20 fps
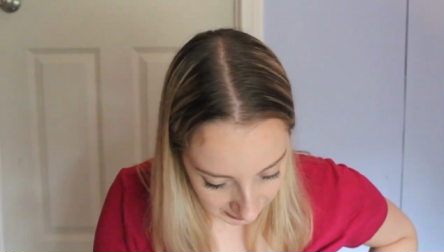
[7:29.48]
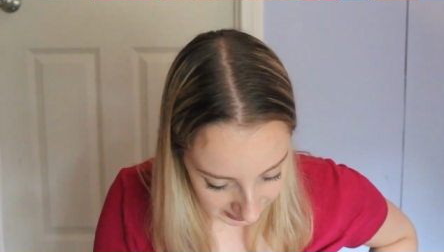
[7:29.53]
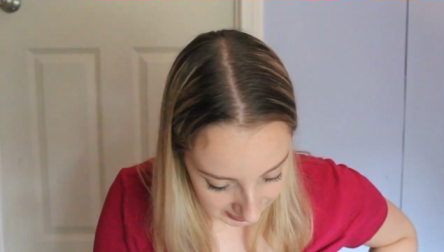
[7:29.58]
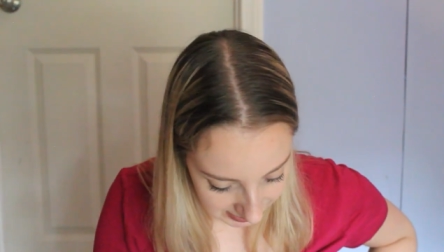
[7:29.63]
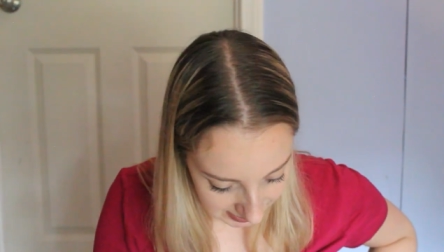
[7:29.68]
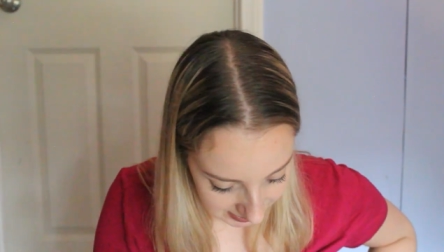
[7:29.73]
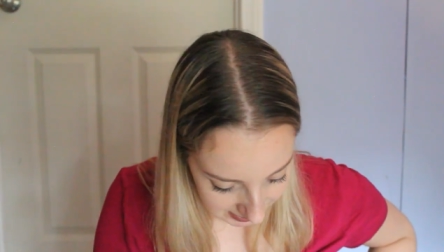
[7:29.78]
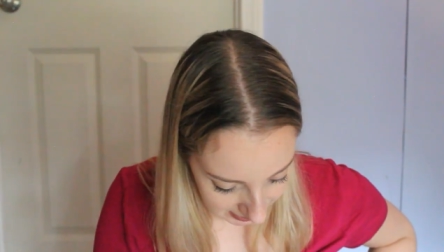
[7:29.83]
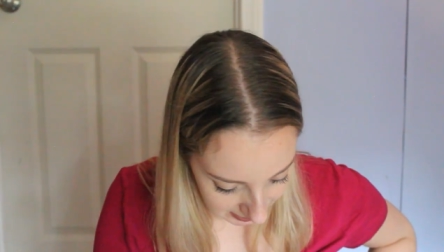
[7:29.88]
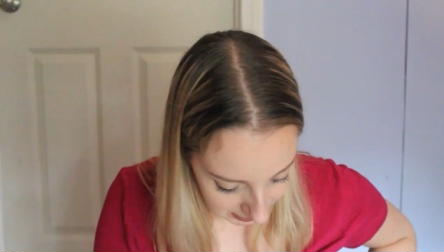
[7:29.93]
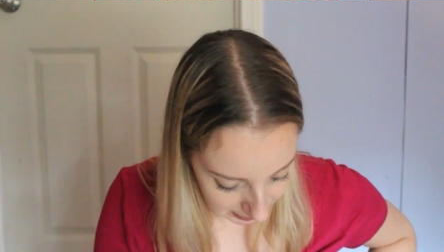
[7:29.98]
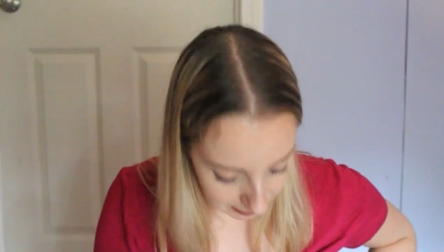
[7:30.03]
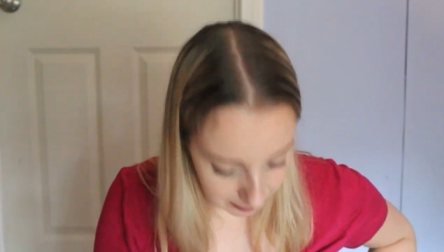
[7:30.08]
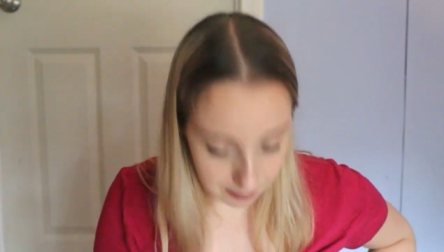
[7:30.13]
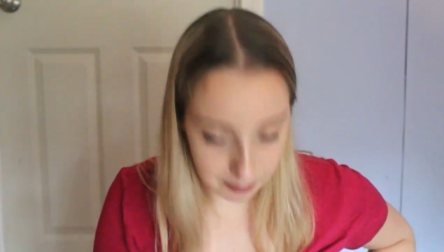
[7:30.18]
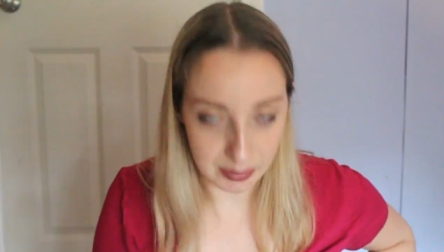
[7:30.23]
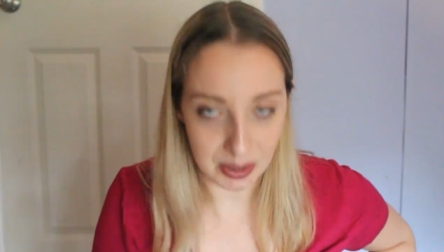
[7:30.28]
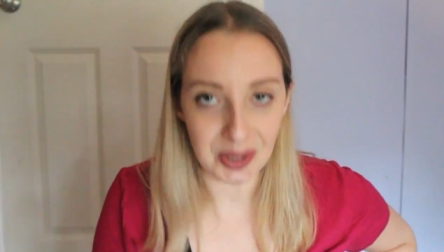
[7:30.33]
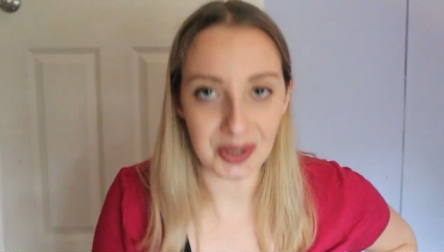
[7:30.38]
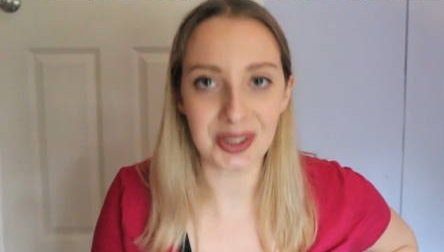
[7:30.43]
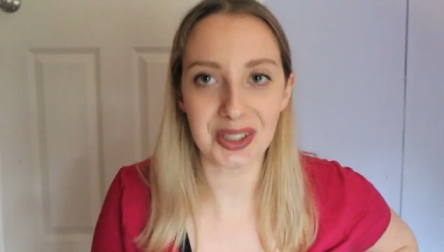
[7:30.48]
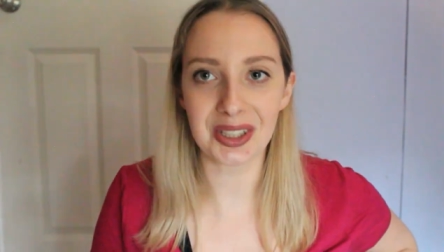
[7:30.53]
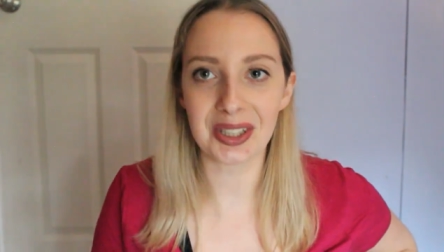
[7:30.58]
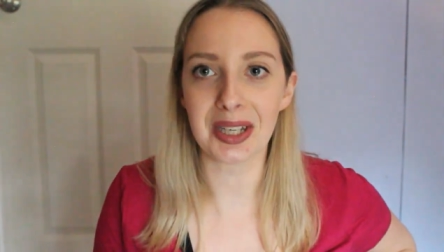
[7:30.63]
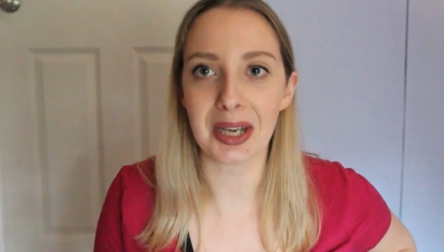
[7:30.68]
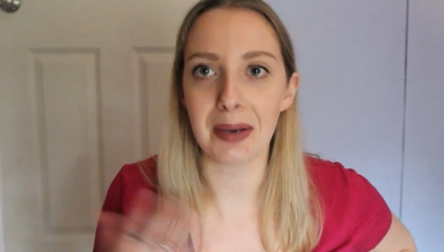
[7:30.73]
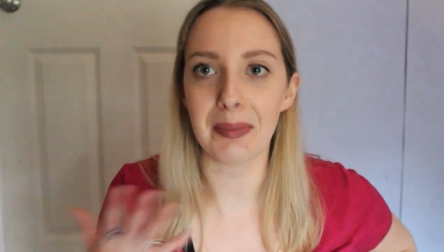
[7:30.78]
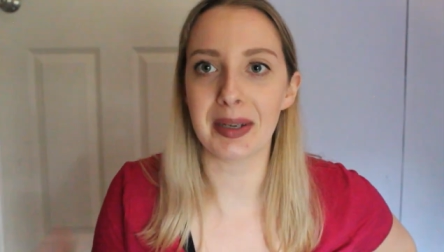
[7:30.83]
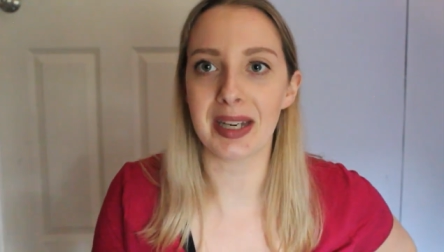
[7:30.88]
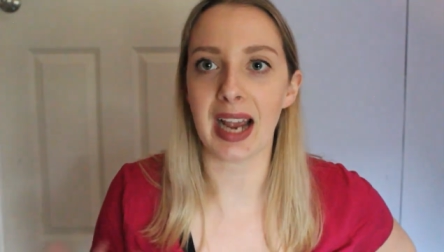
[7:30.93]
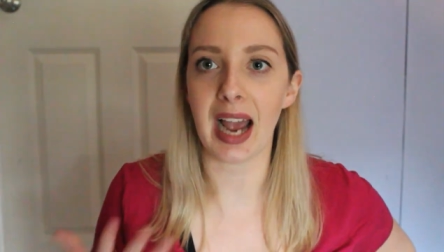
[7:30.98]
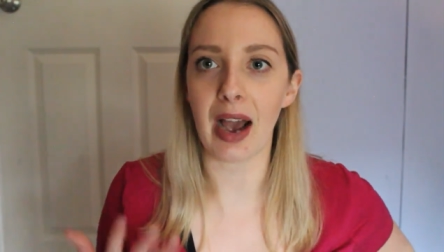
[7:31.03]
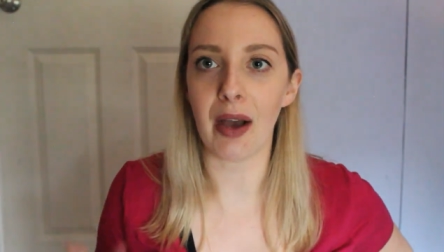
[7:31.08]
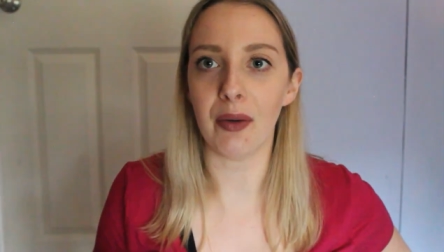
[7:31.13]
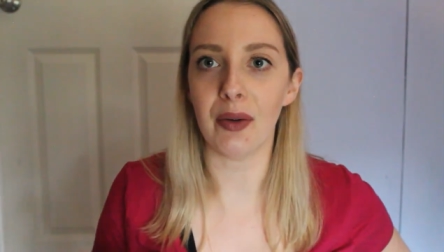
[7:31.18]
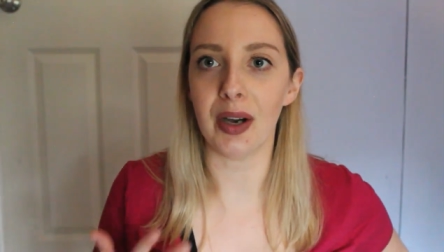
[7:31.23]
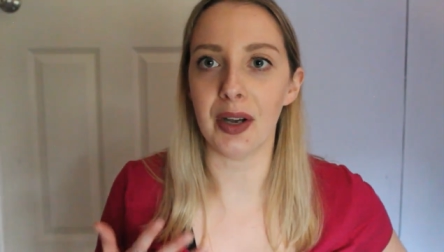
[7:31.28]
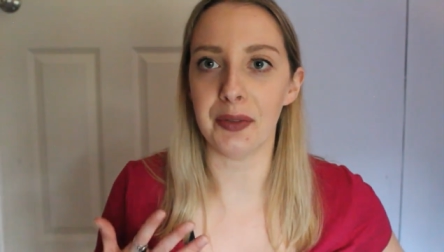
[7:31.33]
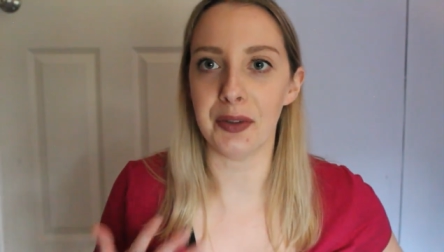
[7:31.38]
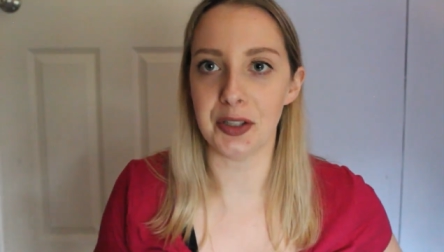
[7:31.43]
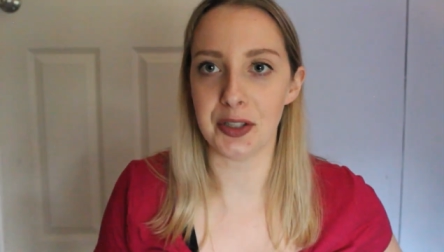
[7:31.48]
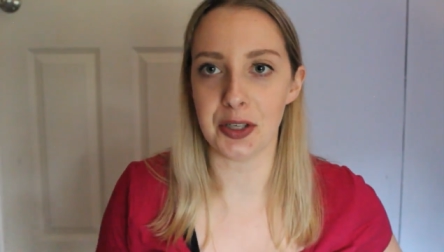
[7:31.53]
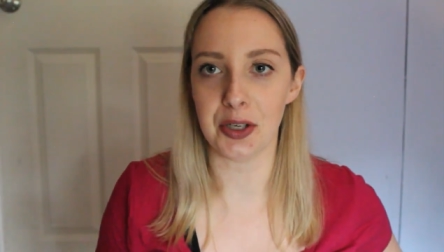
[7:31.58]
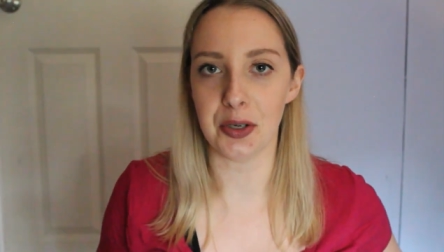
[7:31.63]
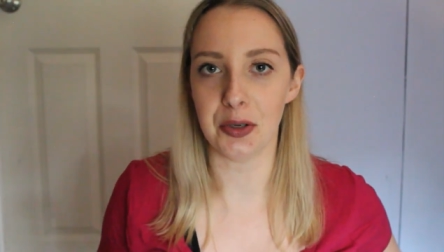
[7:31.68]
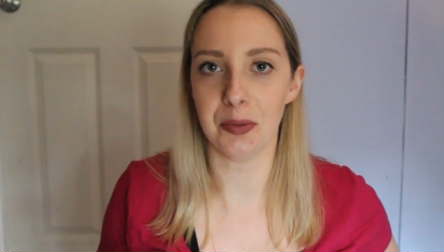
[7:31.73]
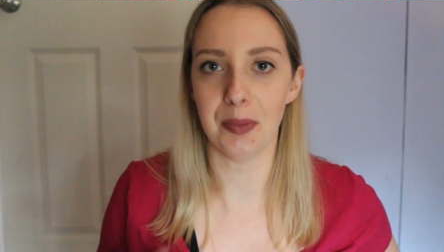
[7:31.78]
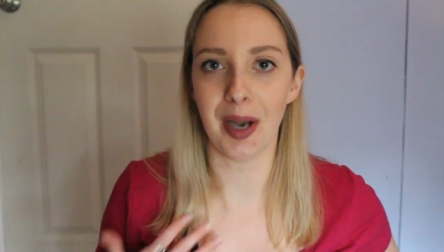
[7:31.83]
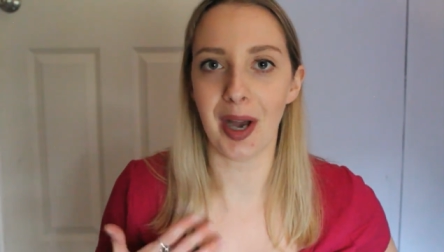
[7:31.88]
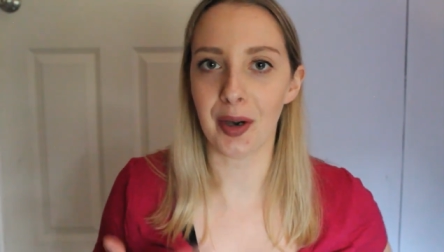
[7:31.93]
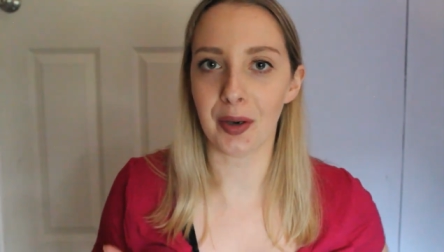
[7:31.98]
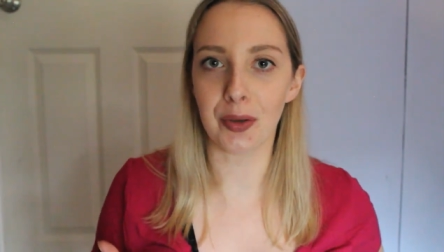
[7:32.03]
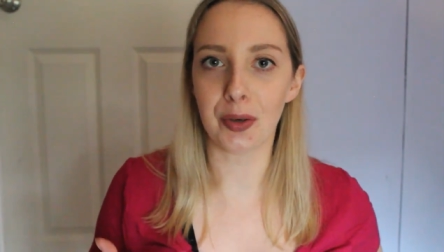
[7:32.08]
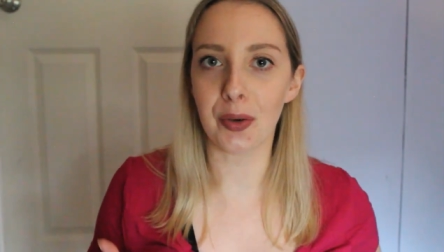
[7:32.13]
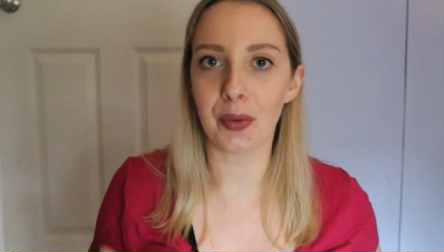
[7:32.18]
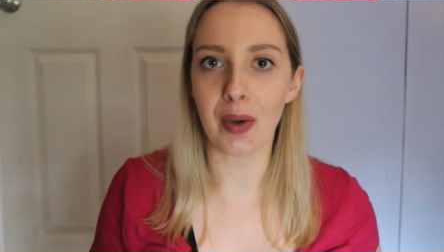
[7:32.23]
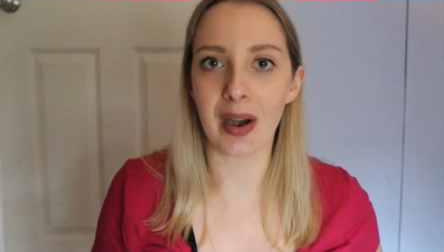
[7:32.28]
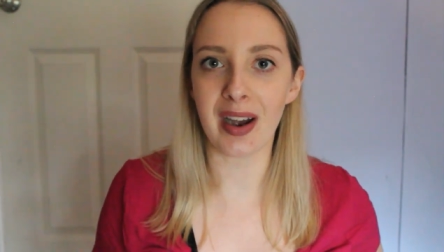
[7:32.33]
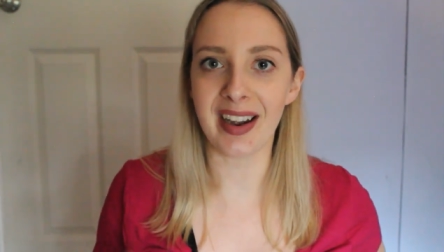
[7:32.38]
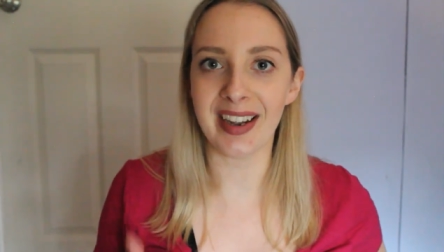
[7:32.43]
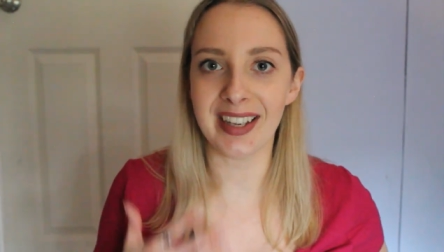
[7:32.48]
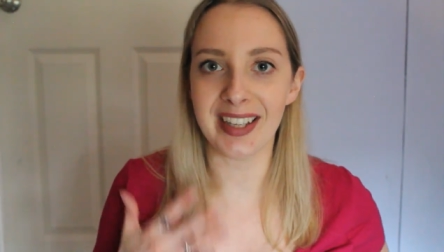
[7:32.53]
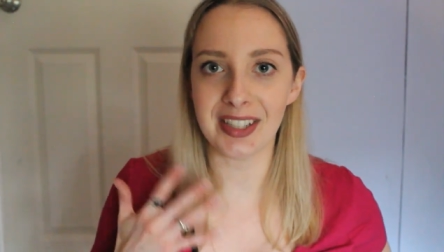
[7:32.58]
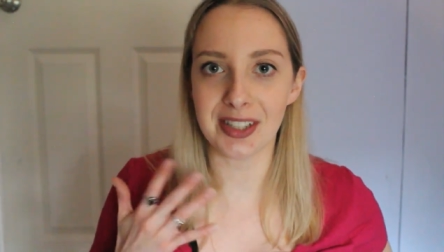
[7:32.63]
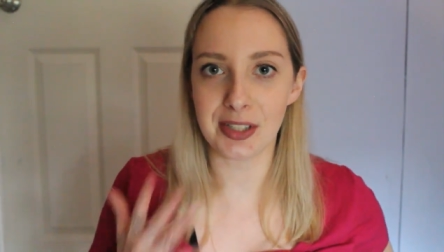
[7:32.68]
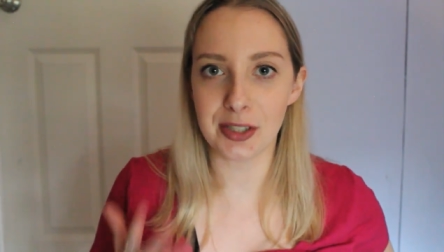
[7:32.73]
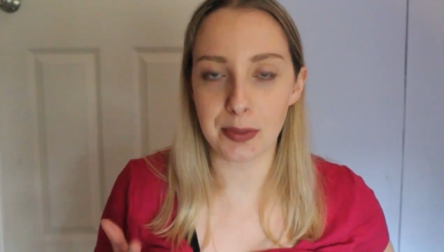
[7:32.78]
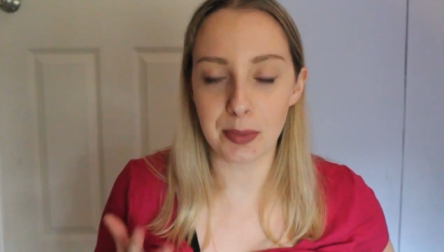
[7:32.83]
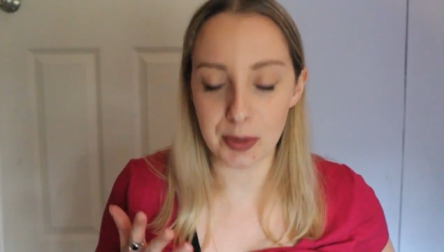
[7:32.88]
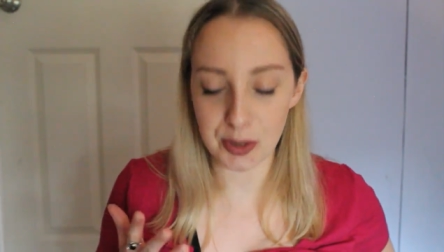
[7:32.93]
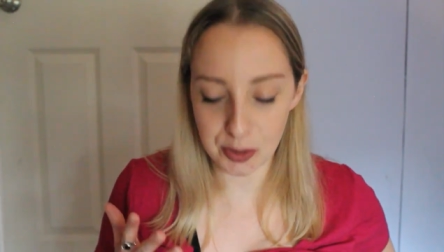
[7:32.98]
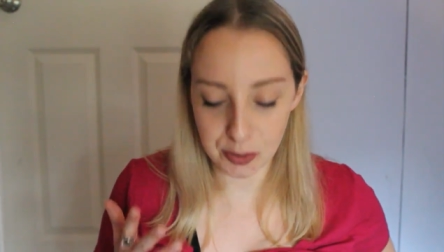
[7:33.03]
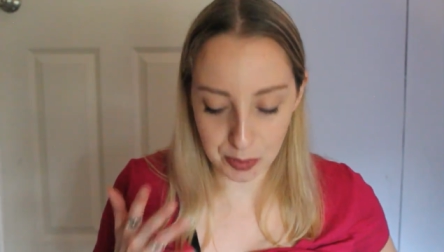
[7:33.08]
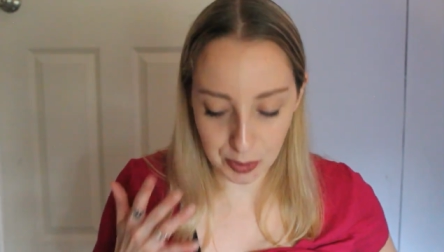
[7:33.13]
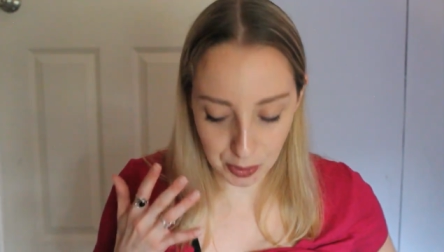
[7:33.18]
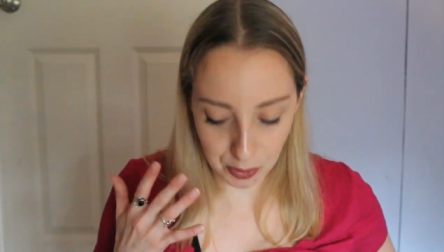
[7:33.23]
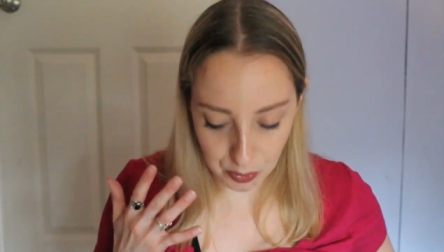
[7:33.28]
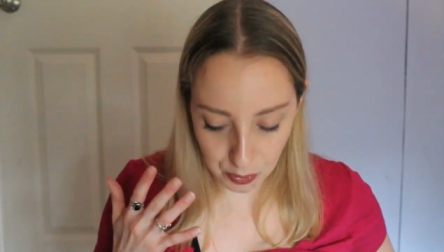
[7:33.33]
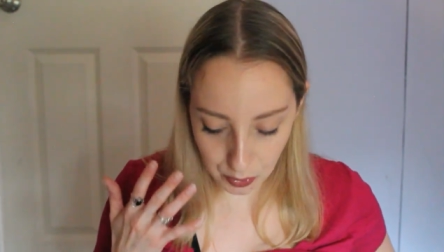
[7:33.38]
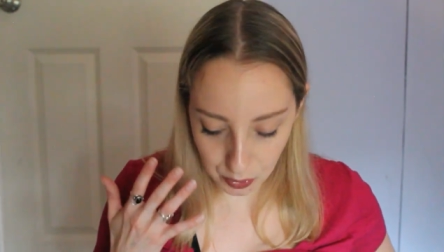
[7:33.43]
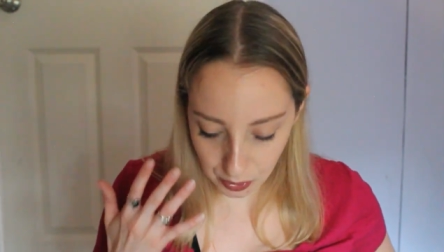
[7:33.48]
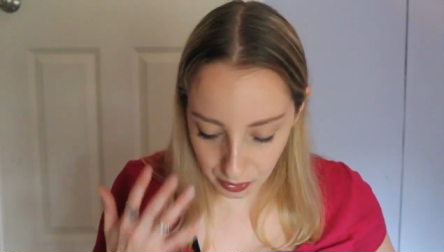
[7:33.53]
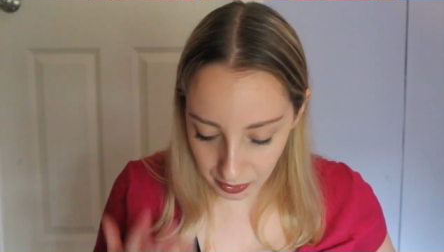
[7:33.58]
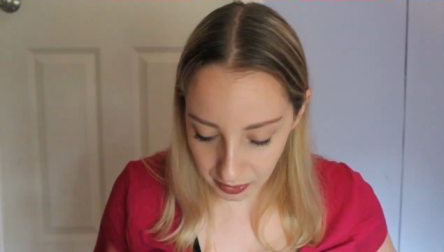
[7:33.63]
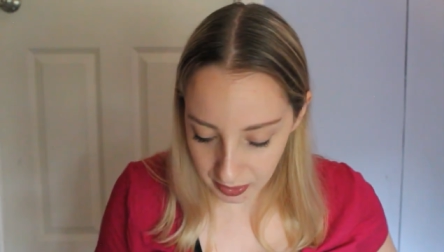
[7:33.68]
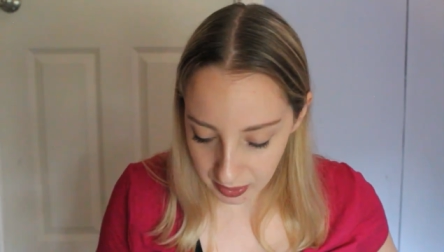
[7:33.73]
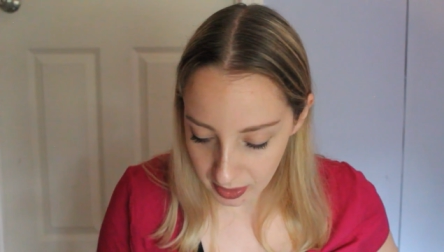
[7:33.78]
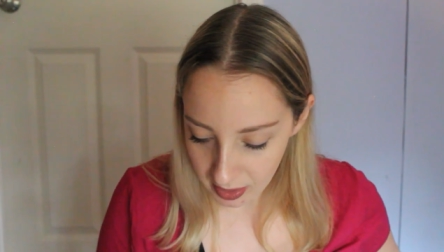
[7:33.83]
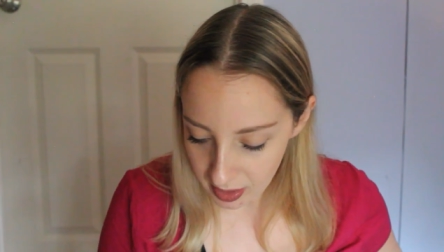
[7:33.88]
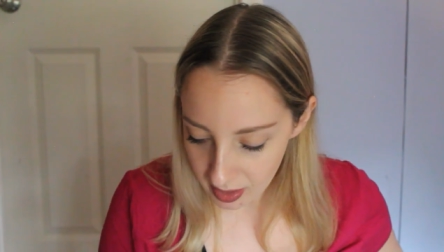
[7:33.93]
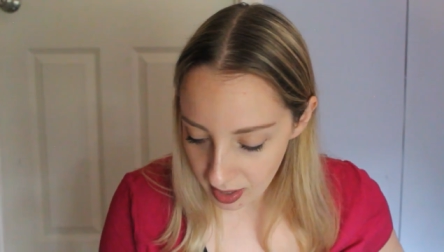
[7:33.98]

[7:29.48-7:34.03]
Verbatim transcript: like seeing the milk coming out on the tube. I don't know why, it's super super cool.